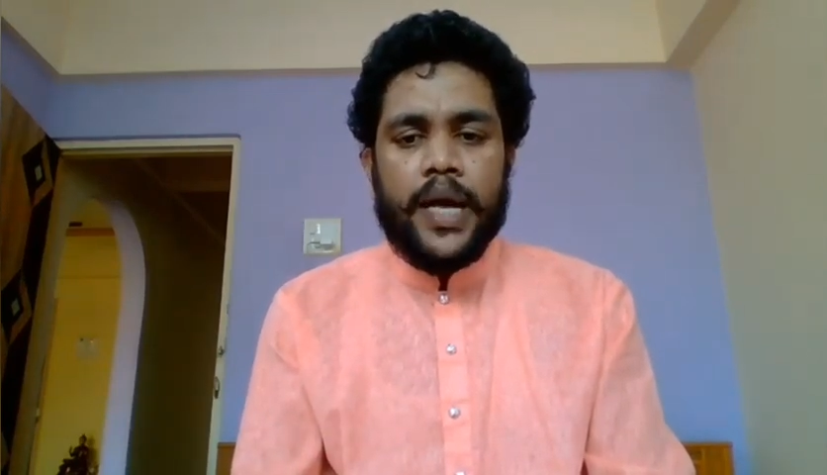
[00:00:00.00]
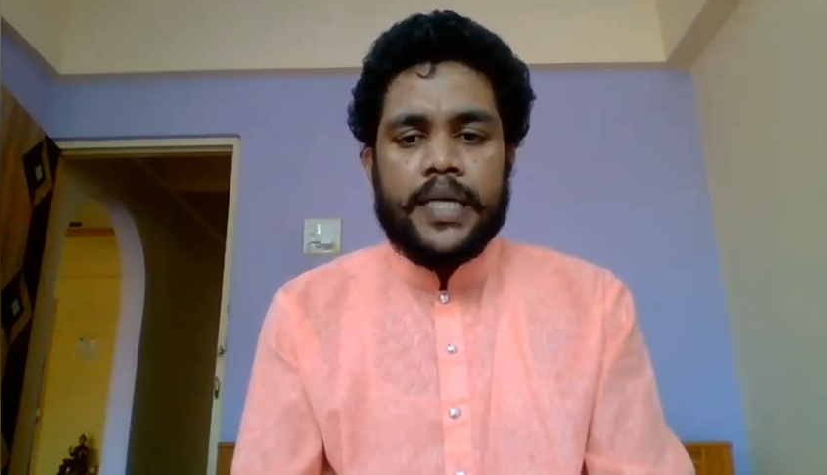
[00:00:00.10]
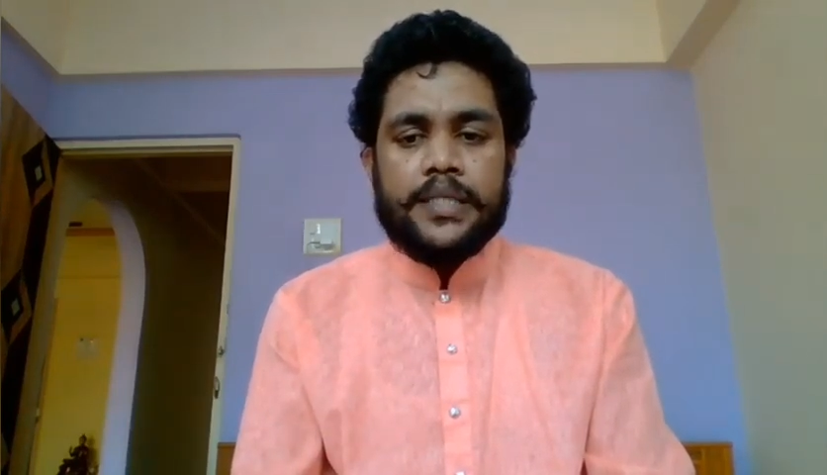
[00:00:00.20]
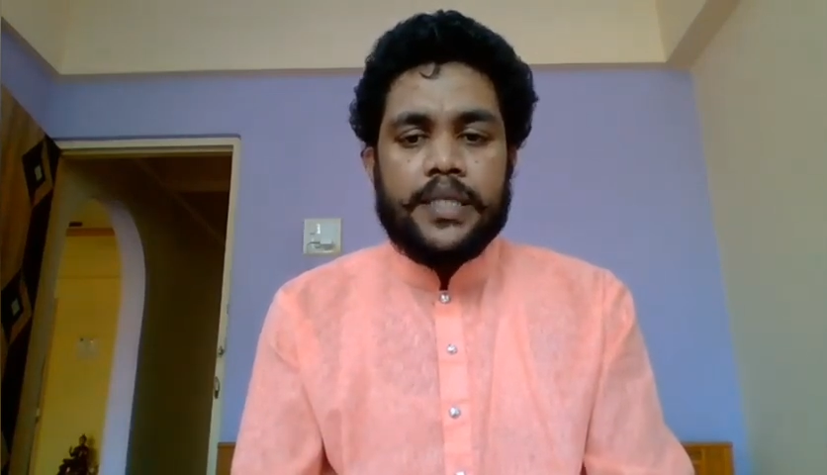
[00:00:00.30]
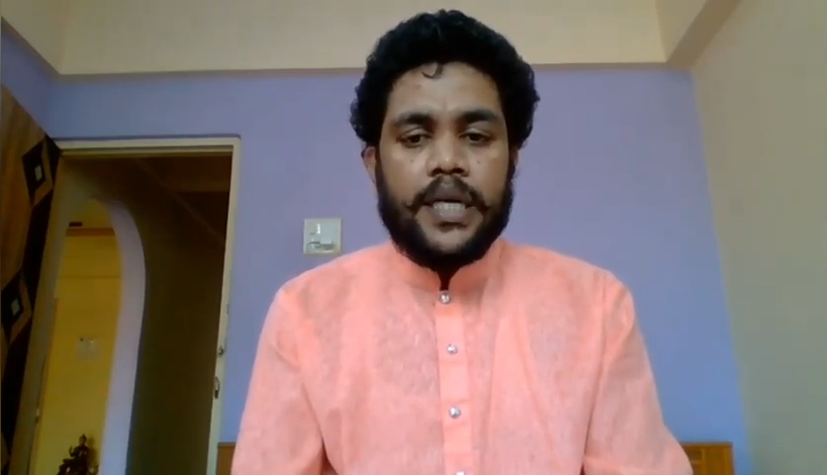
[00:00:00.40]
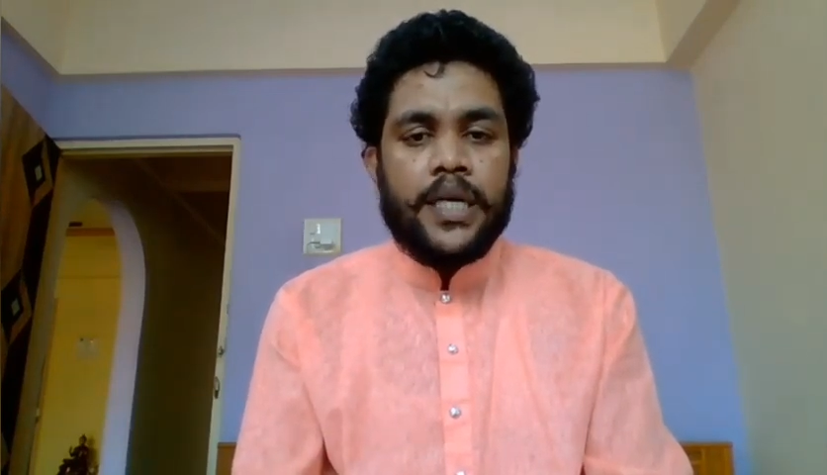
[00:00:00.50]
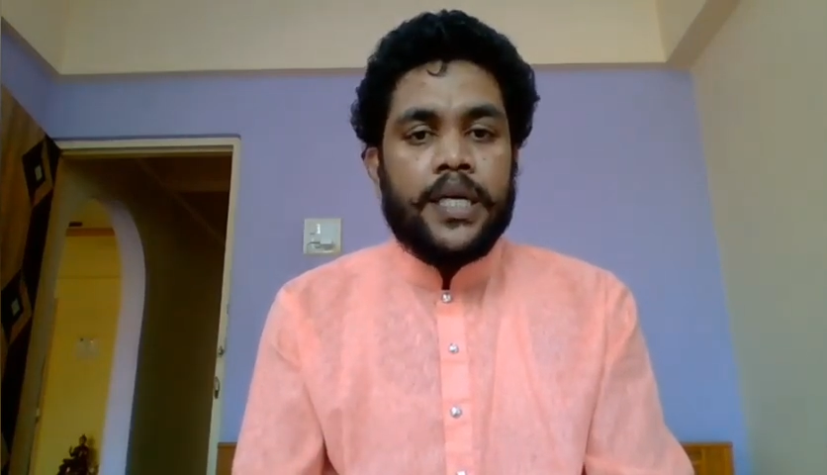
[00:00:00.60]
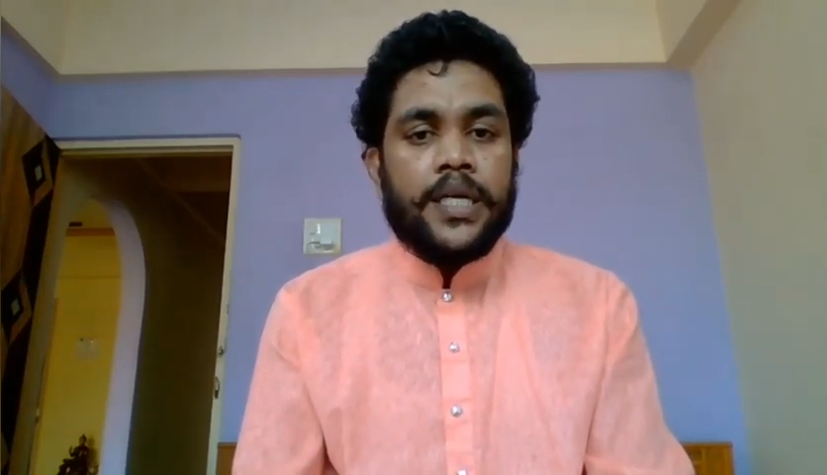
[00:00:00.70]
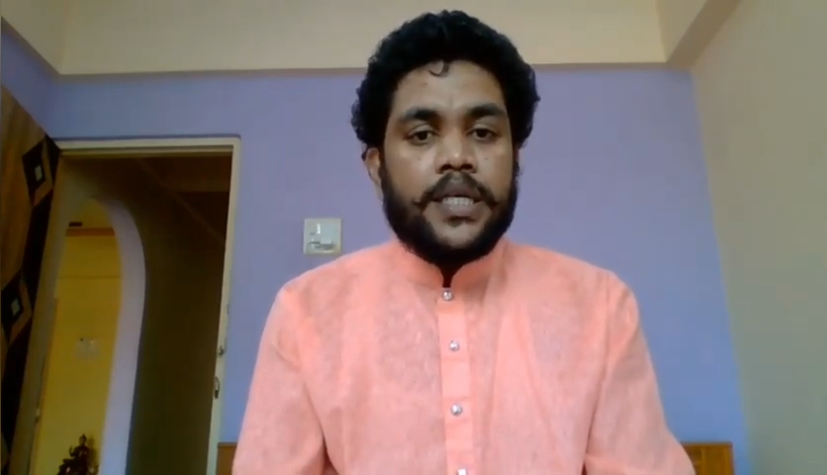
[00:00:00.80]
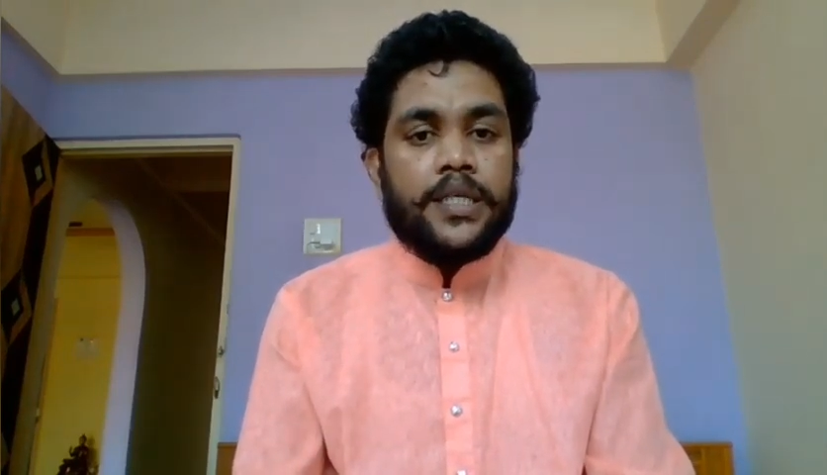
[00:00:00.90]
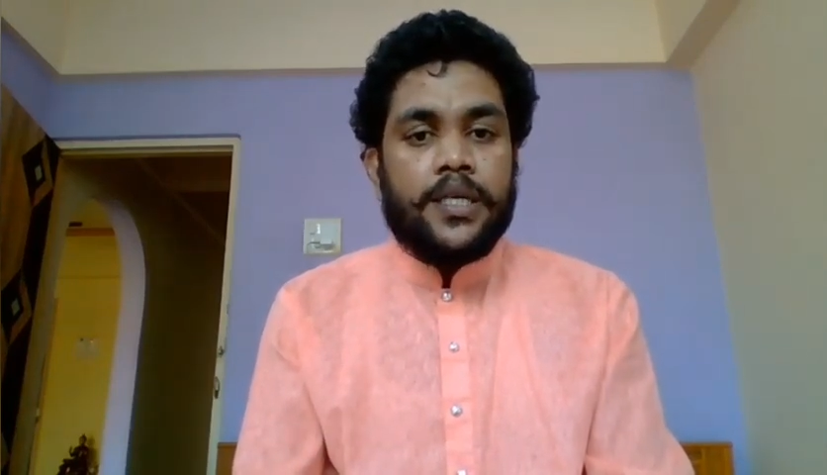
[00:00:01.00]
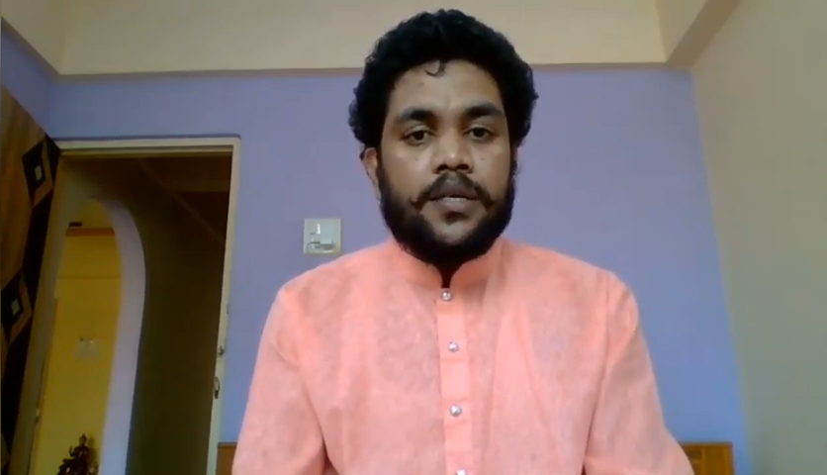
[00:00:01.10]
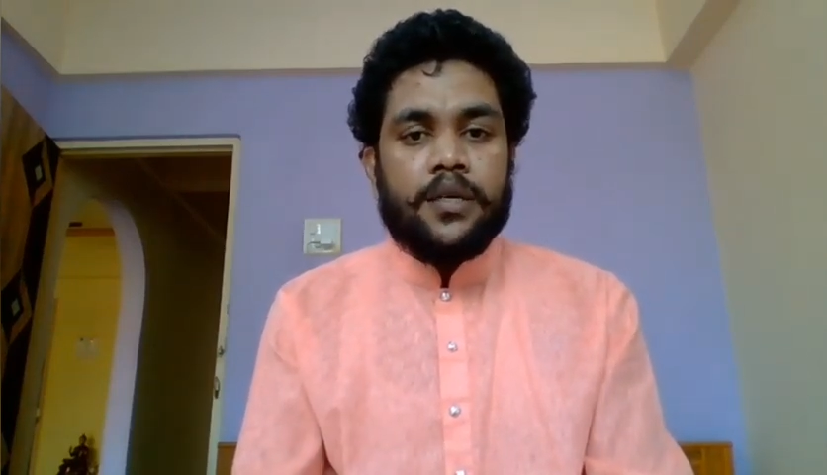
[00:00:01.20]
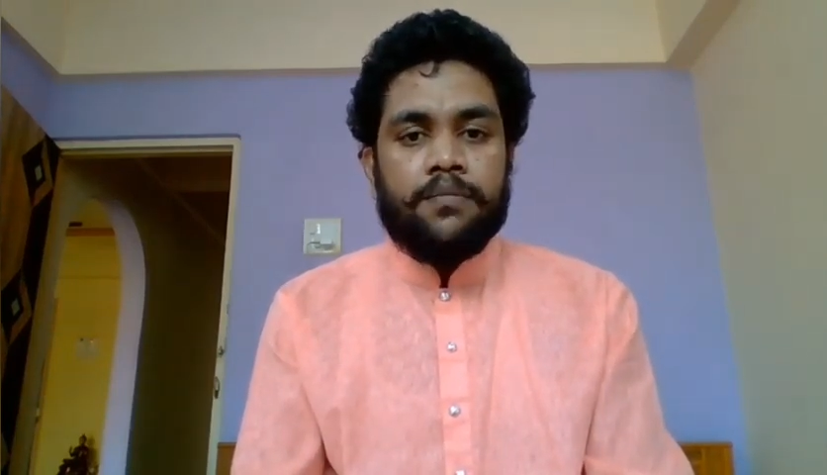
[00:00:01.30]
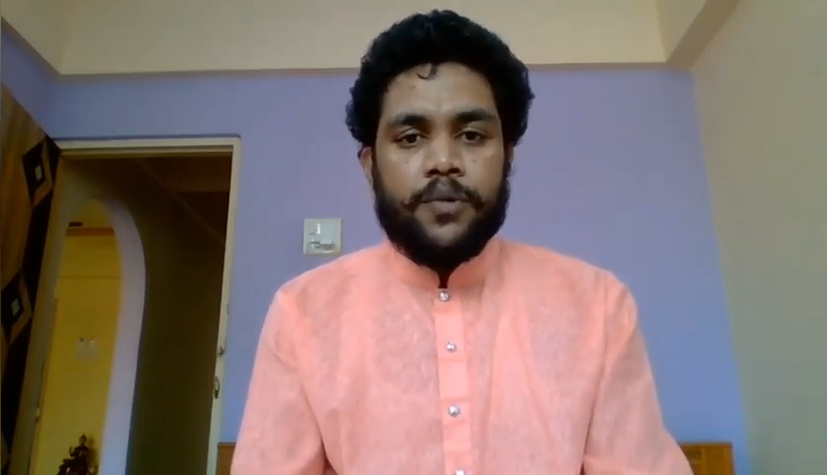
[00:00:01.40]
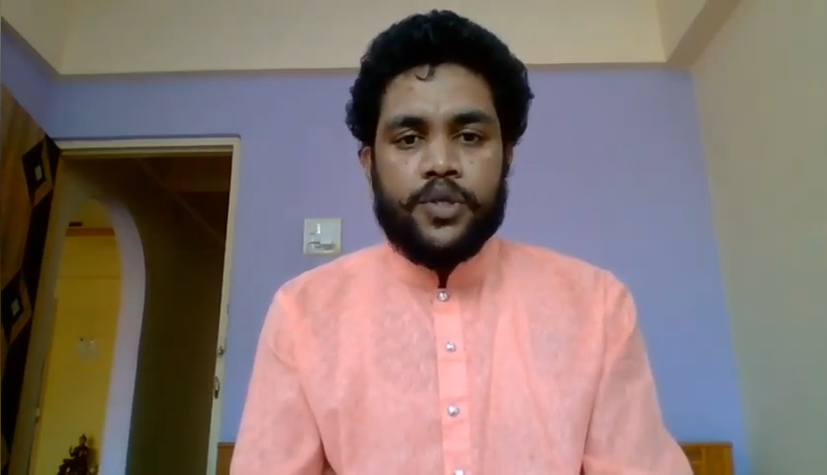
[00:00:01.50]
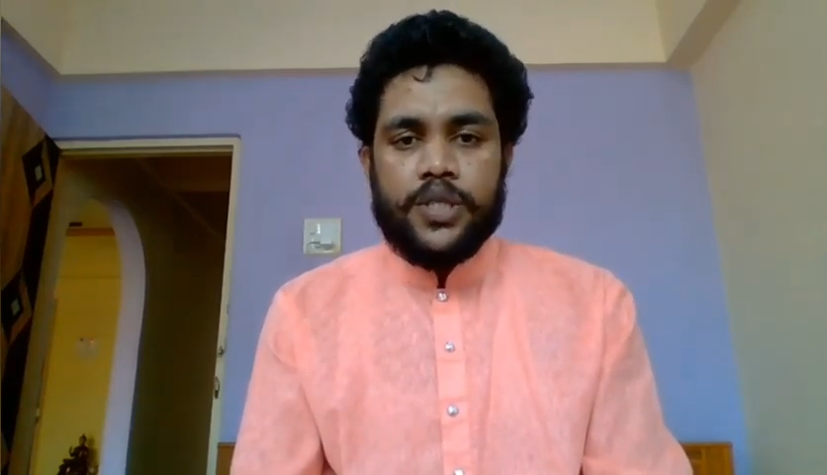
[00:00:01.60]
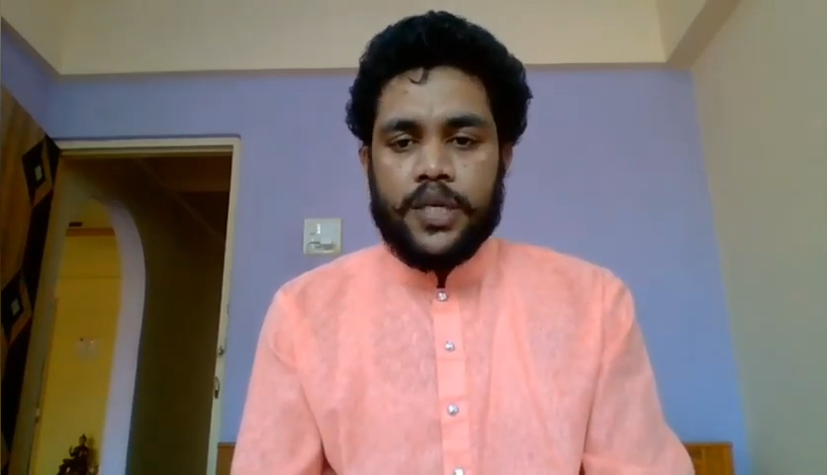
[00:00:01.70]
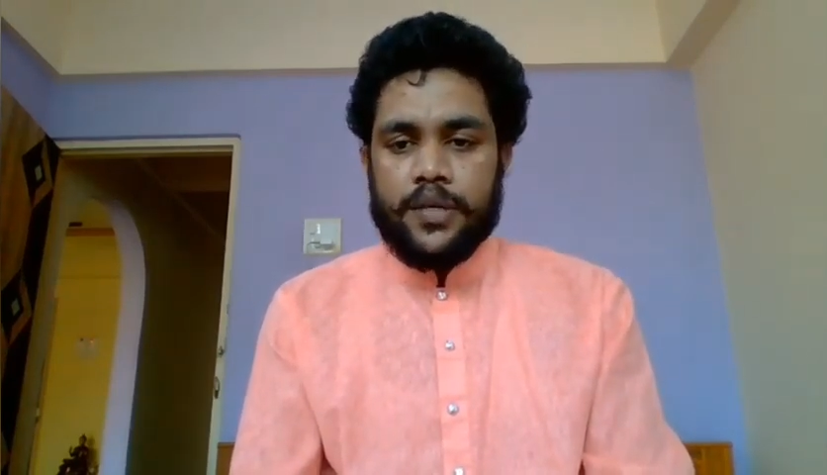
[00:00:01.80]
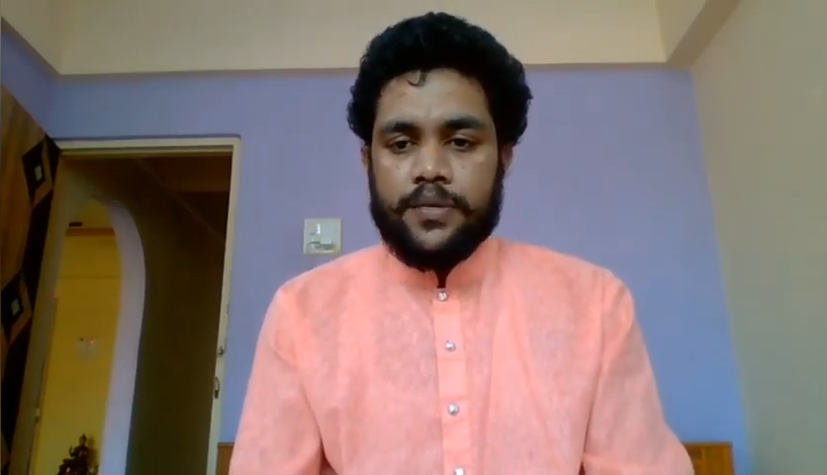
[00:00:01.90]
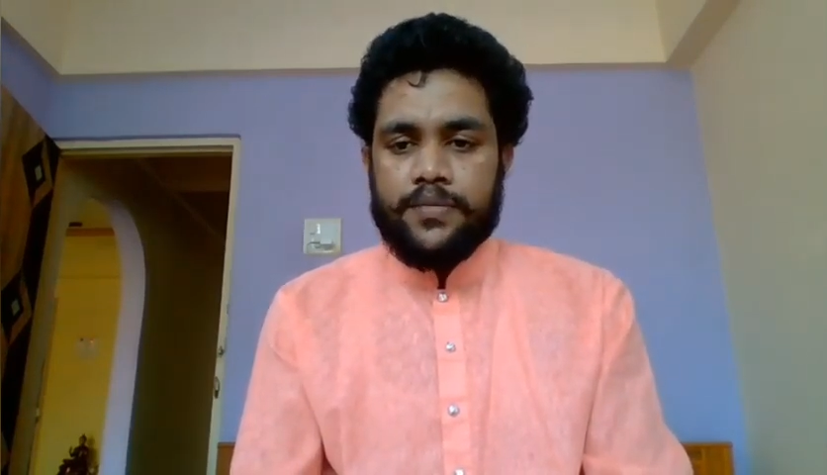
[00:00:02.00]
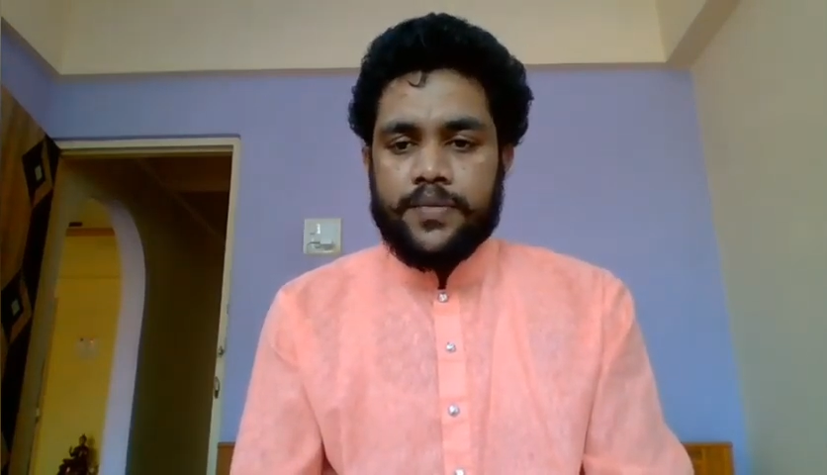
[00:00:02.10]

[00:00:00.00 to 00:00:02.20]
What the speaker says: as the decomposer.